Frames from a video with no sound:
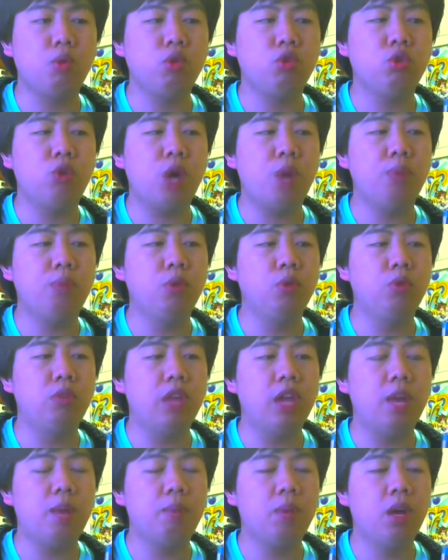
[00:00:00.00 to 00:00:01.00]
going to upload
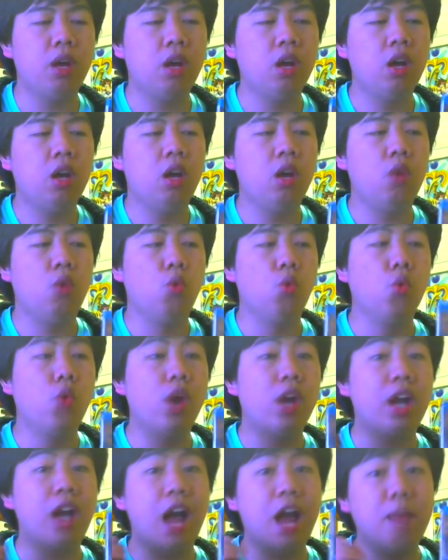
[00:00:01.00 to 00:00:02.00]
them
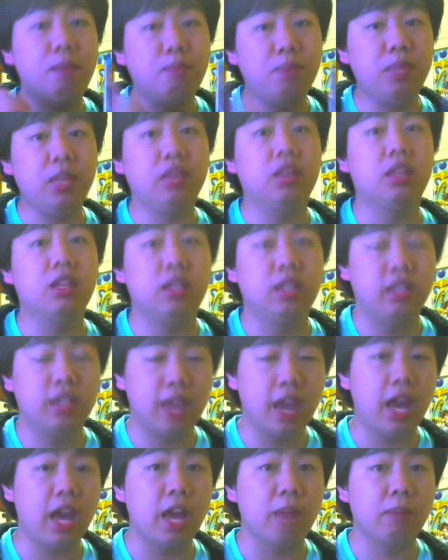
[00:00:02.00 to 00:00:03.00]
when I beat the
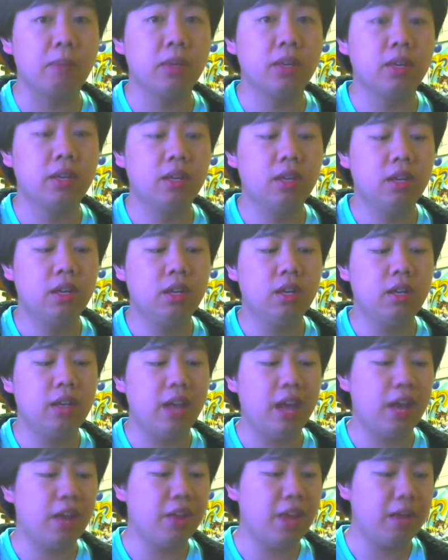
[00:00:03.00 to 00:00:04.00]
game.
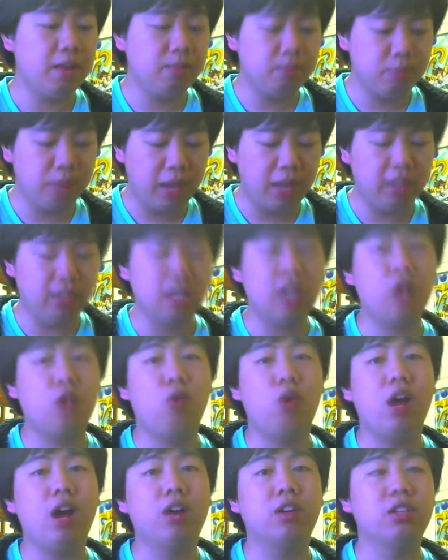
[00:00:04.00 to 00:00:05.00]
Now that may take a
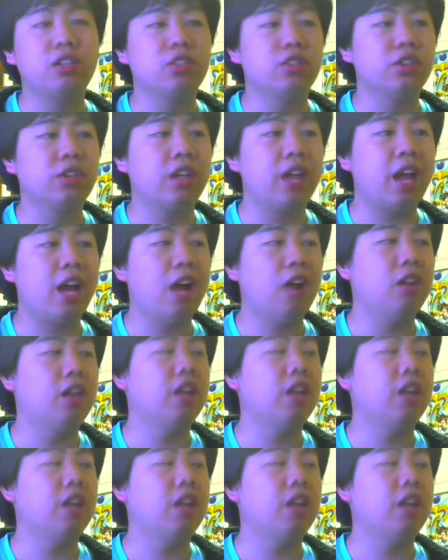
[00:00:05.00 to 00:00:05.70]
while considering how